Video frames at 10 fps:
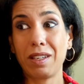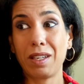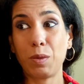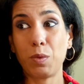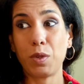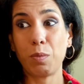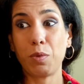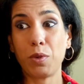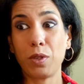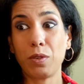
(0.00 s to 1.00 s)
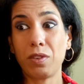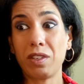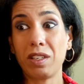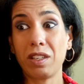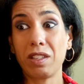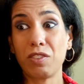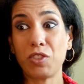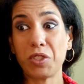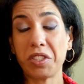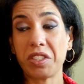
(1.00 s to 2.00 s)
at one point or another
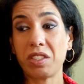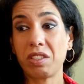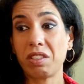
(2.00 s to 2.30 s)
just